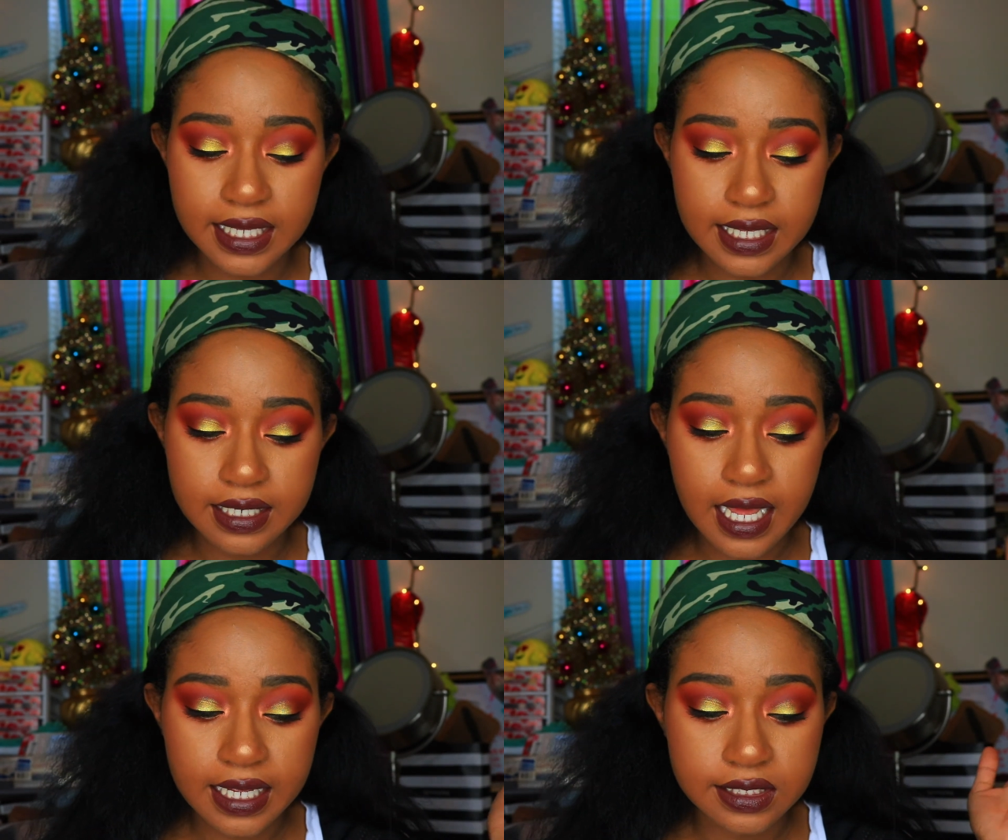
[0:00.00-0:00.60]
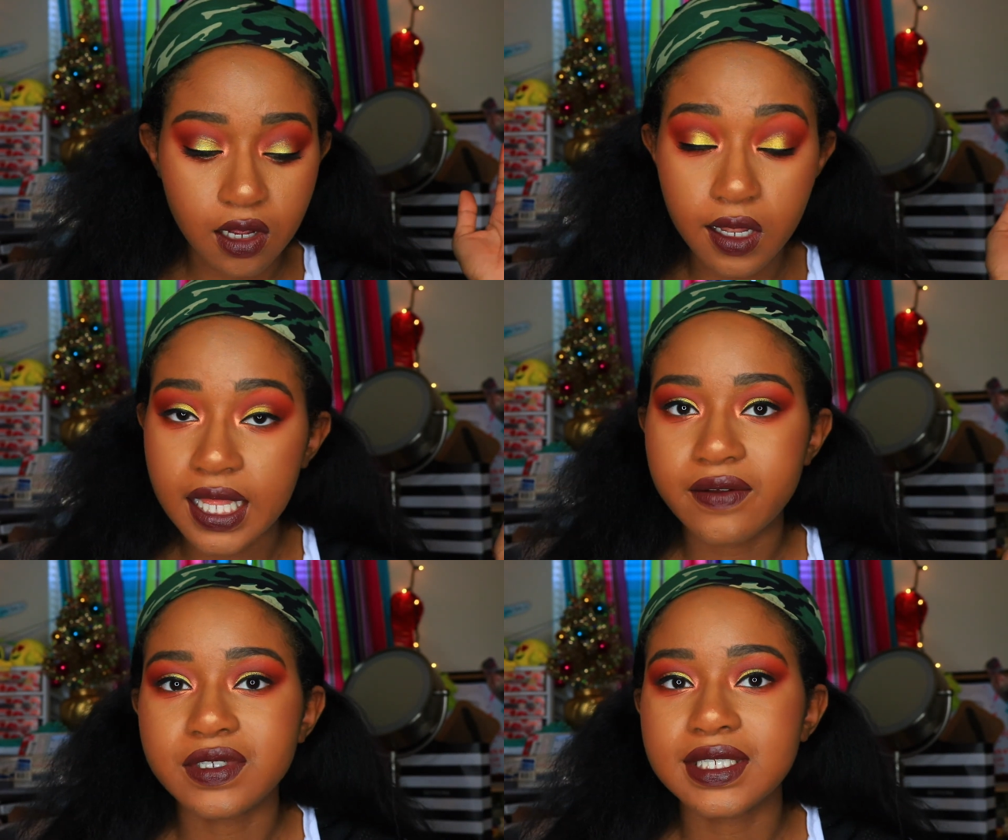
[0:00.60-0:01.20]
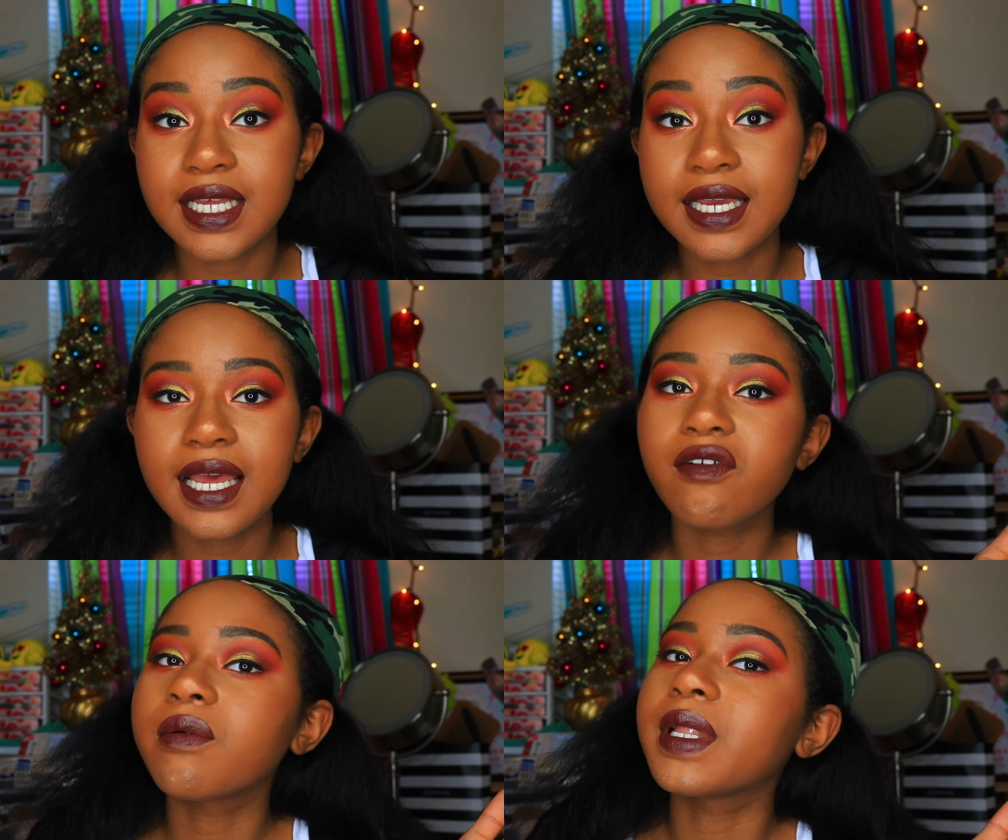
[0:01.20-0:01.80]
And that is all I have to say.
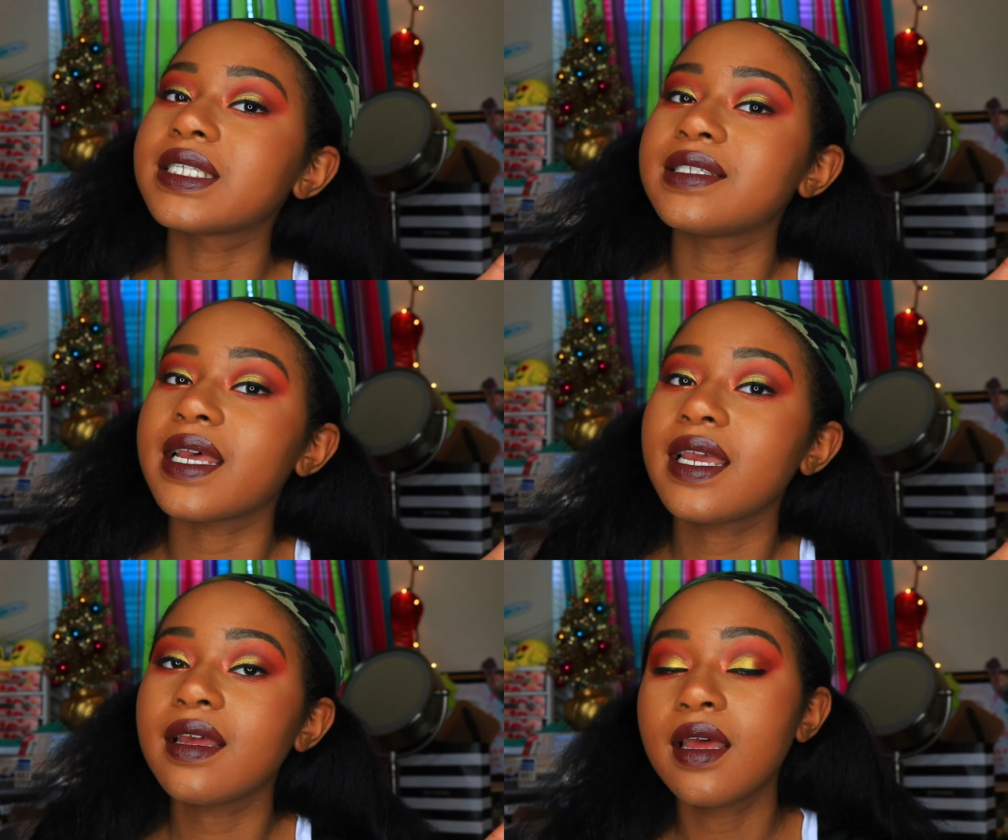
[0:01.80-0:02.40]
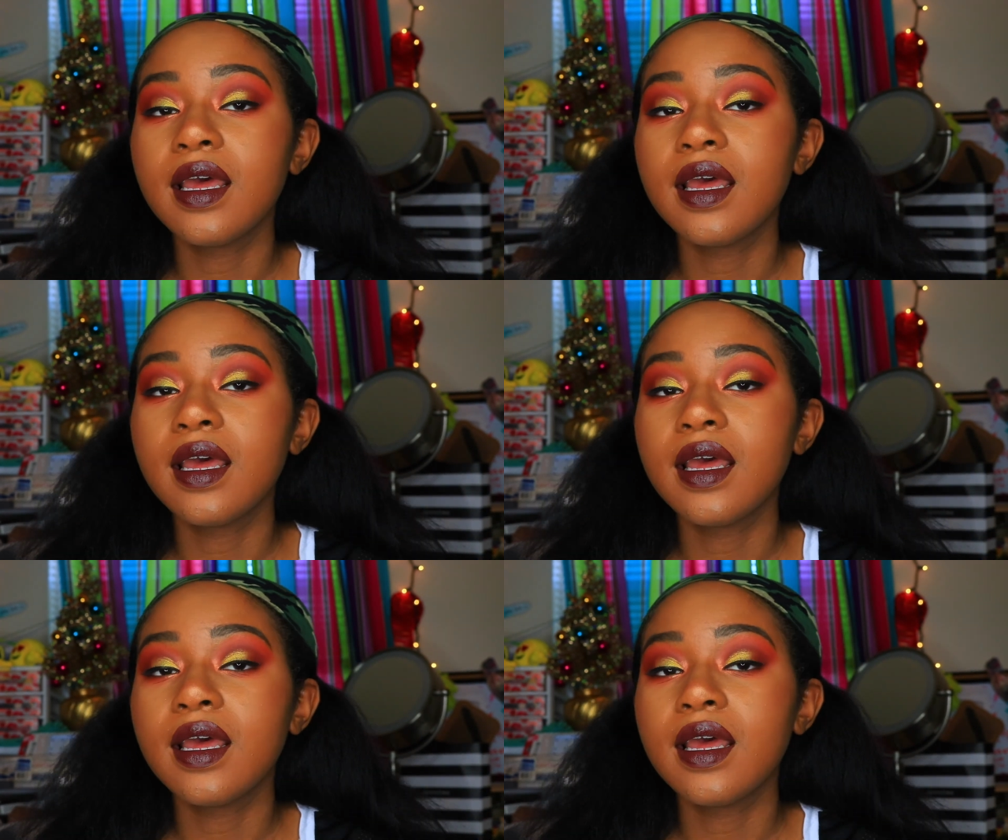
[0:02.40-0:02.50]
Have a blessed day,